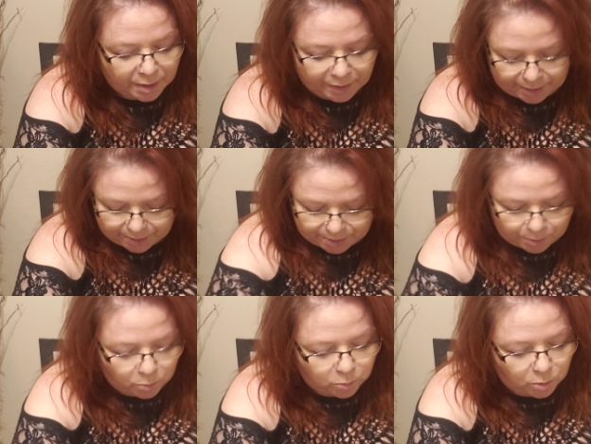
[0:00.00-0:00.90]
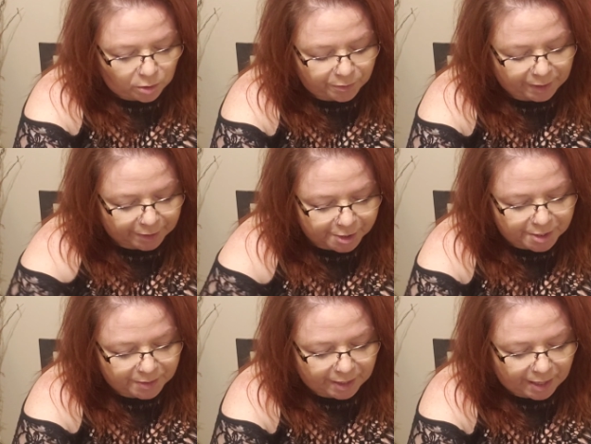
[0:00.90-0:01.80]
That's the wolf
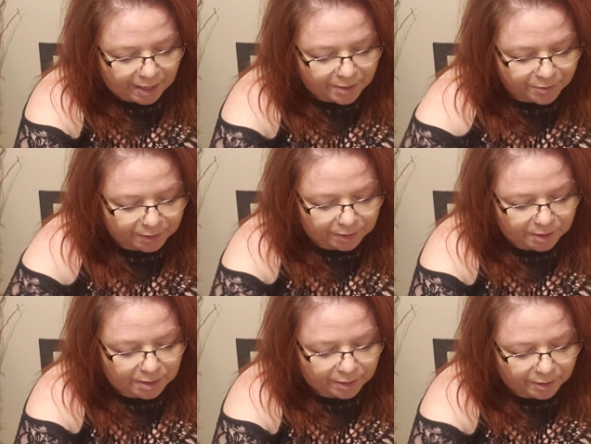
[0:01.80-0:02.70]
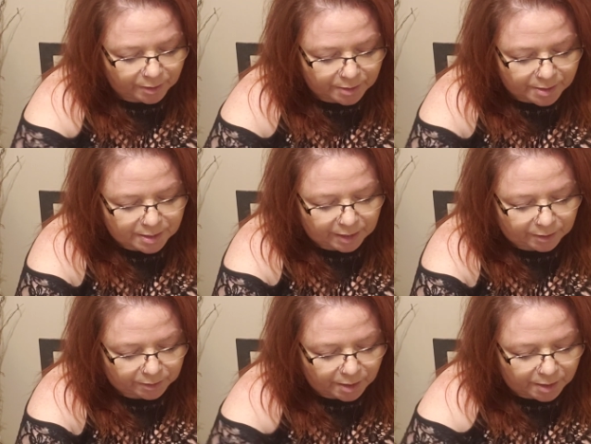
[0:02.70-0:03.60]
energy that I feel here. Let's take a
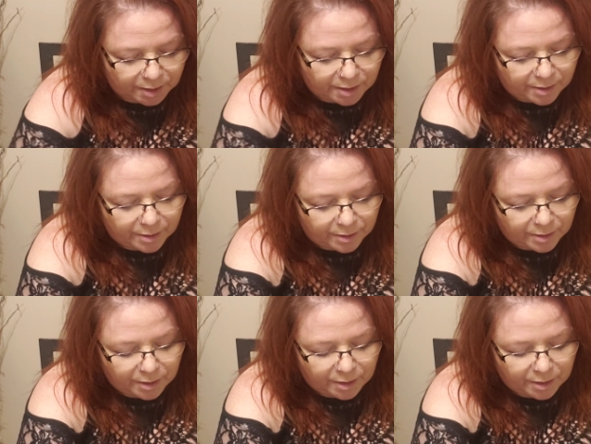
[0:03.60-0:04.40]
look here.